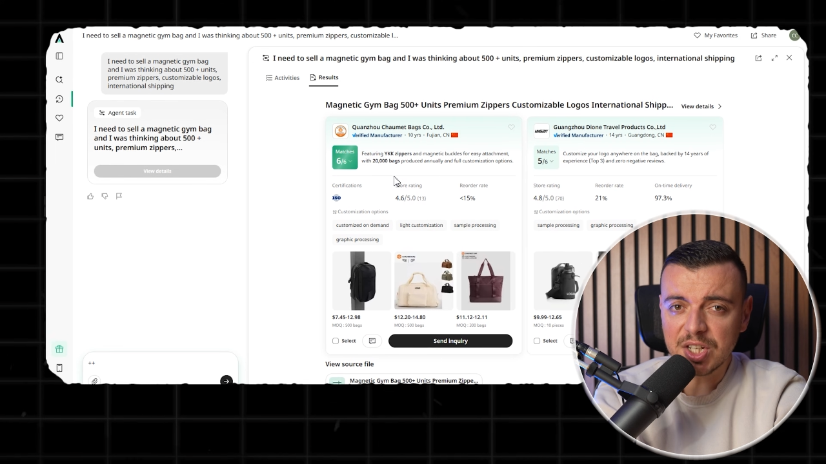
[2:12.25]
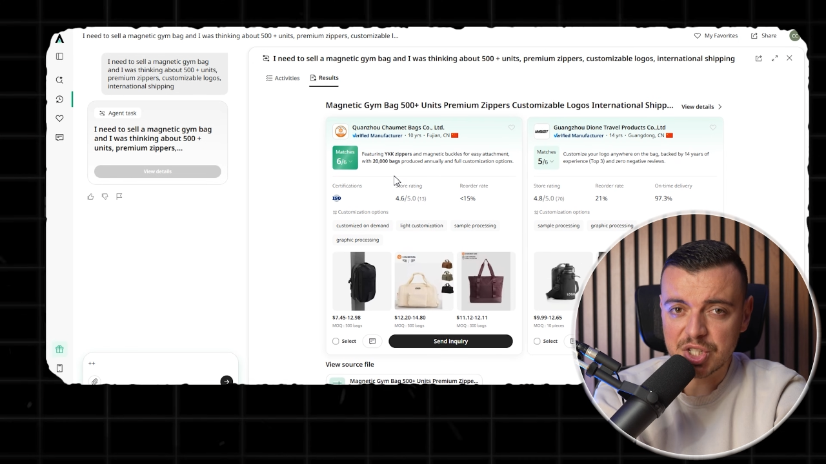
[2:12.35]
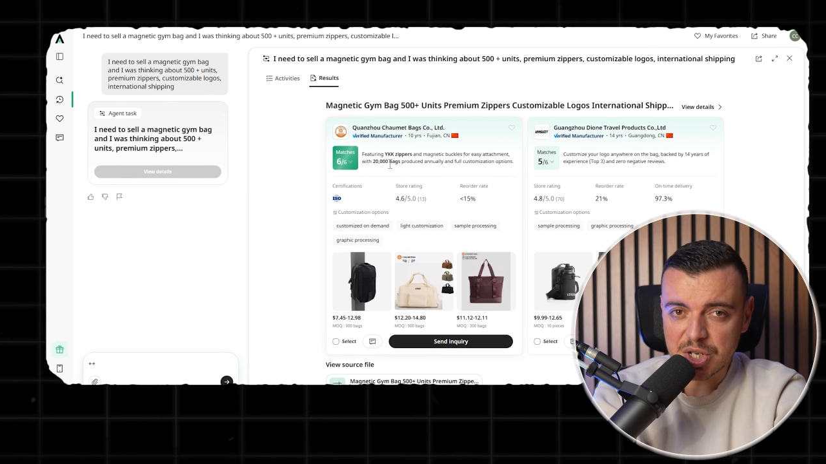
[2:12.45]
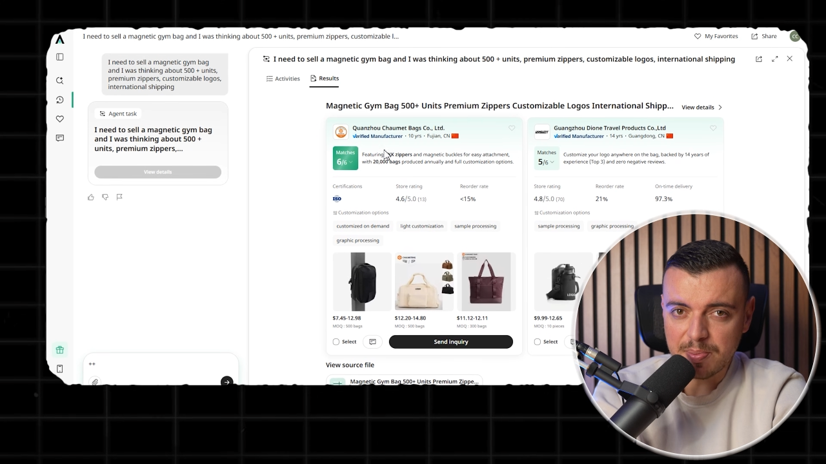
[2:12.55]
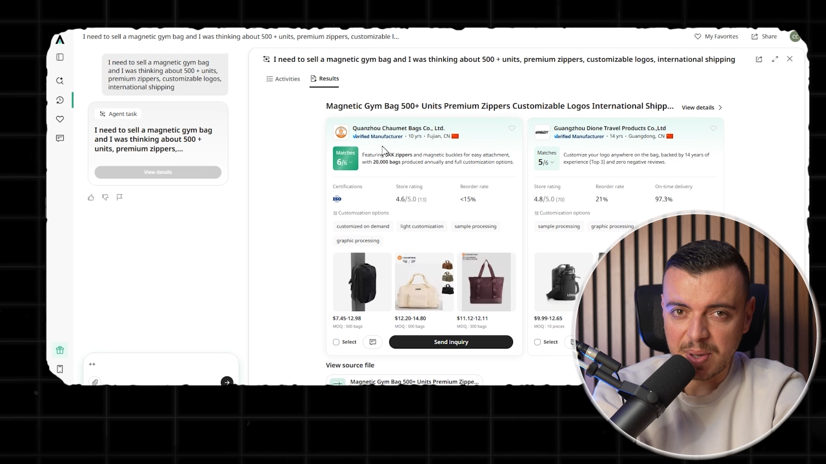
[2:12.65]

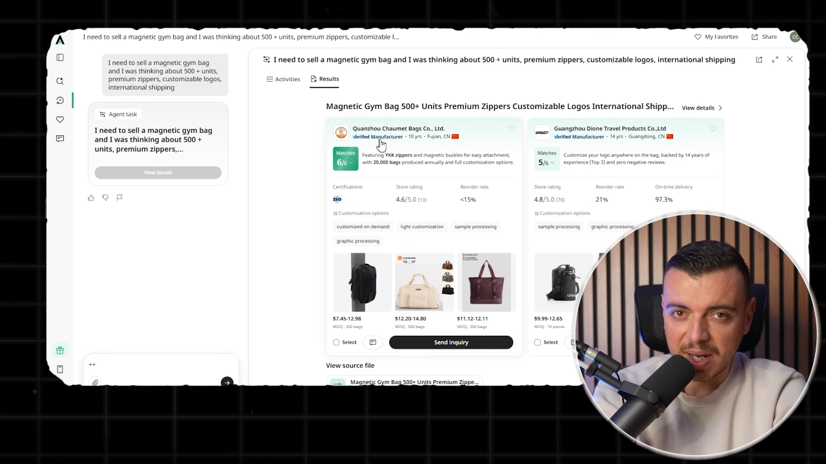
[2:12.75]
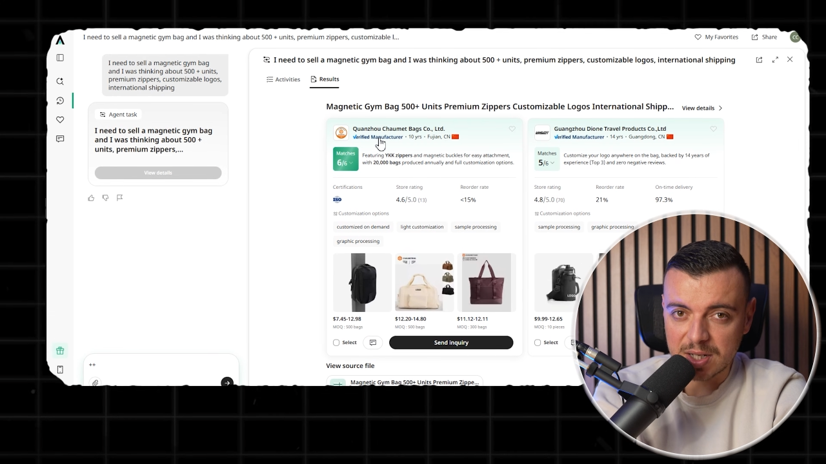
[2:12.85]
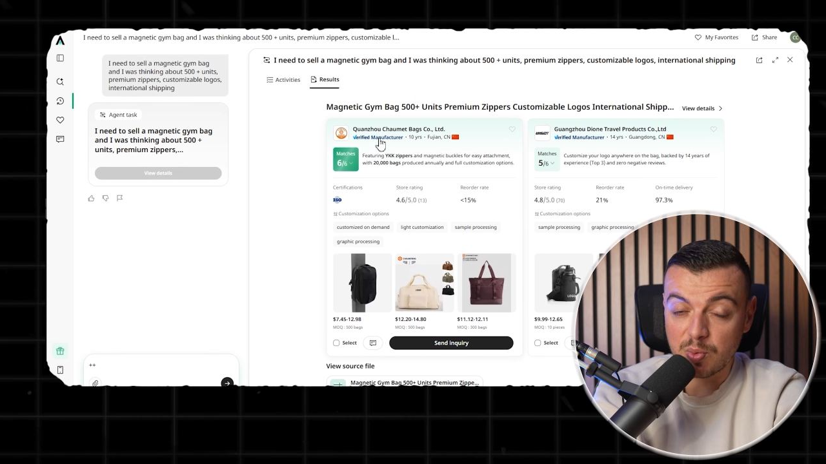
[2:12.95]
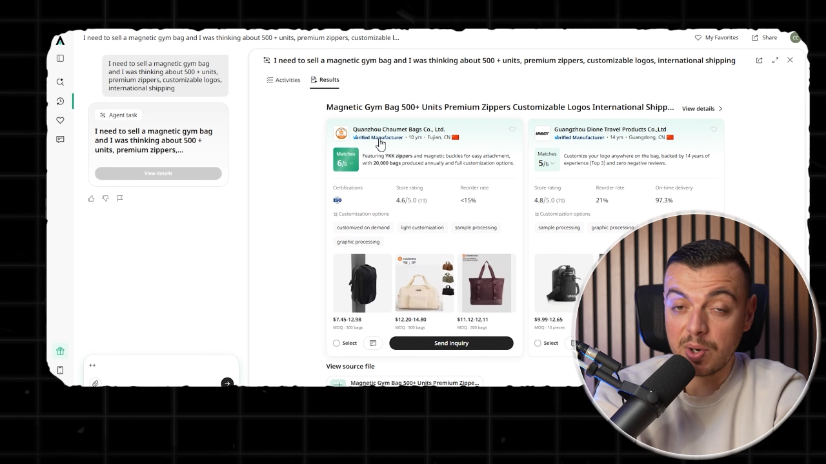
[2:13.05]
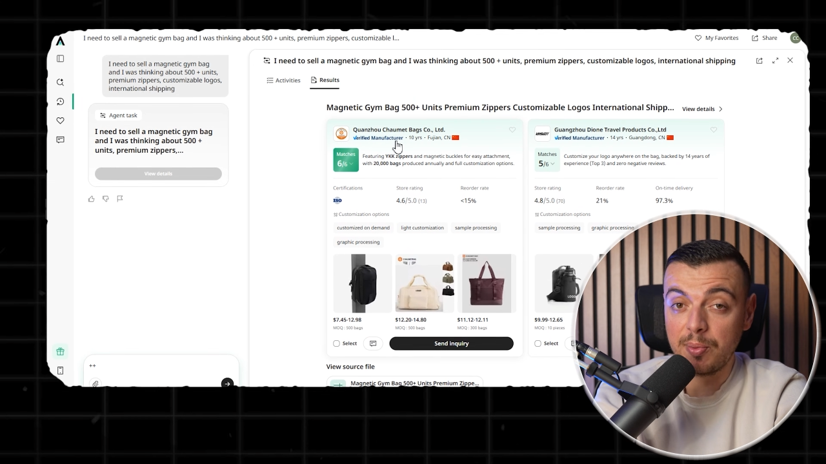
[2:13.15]
gym
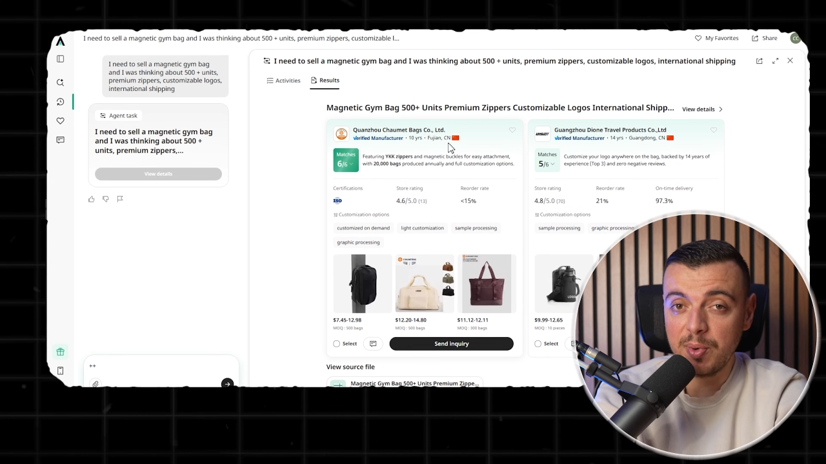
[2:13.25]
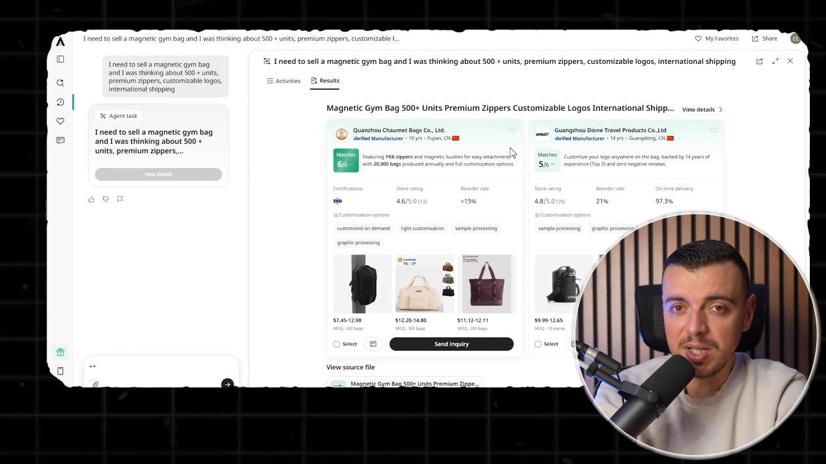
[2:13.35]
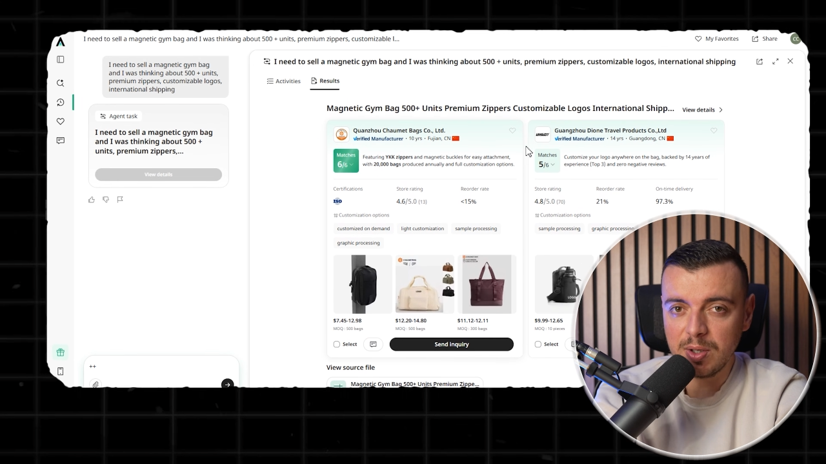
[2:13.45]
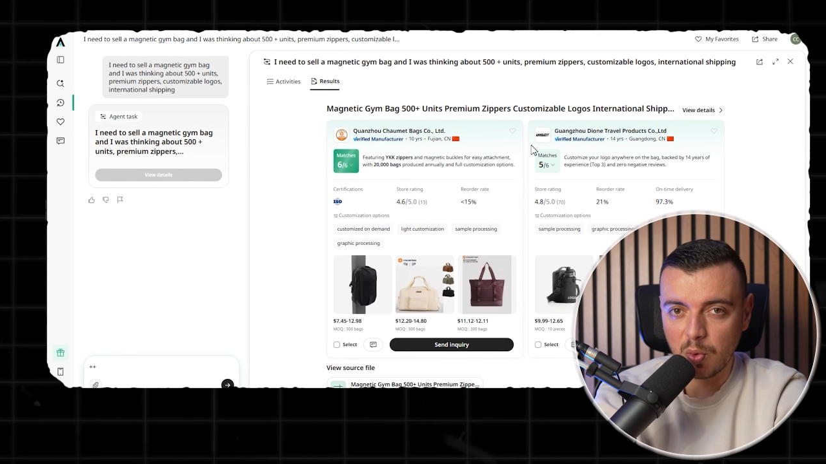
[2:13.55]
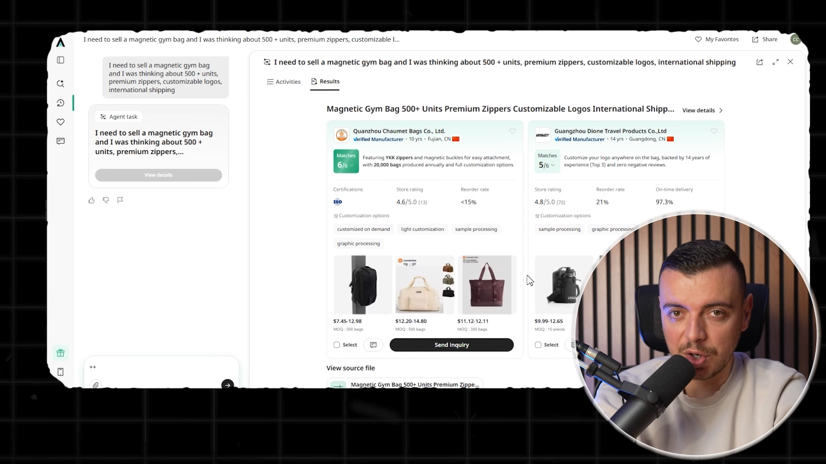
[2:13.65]
bags were
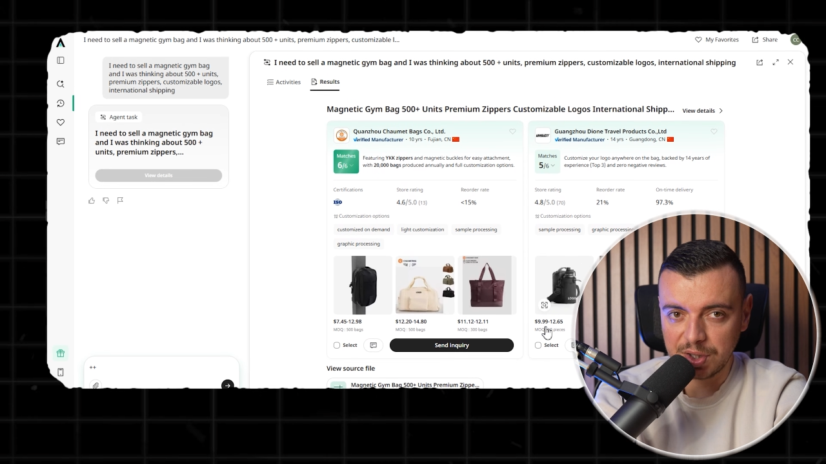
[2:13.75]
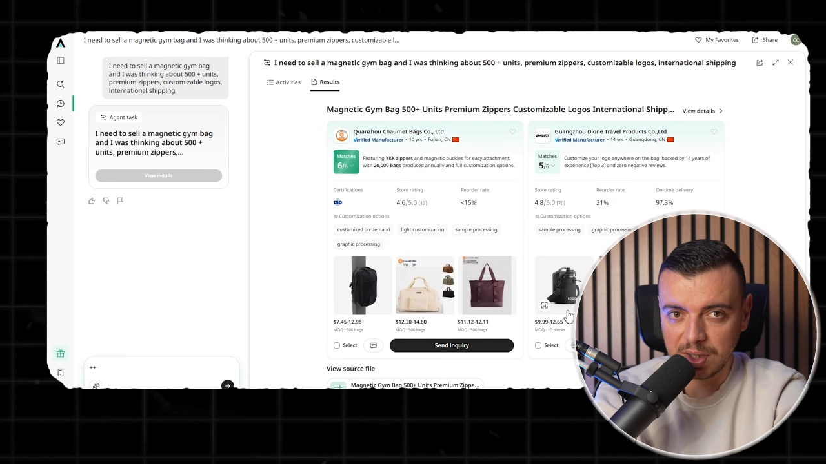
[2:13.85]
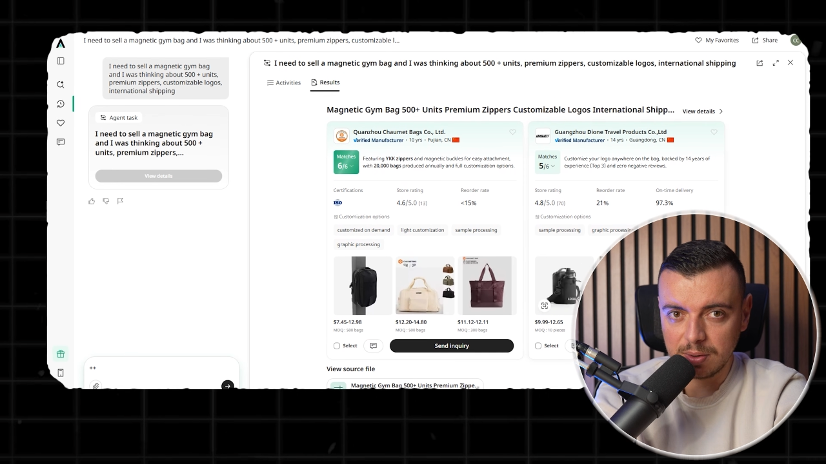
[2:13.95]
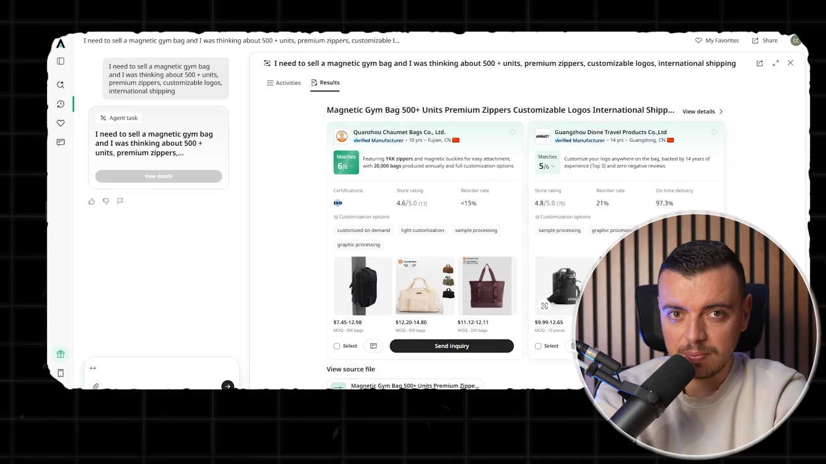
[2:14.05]
really worth it.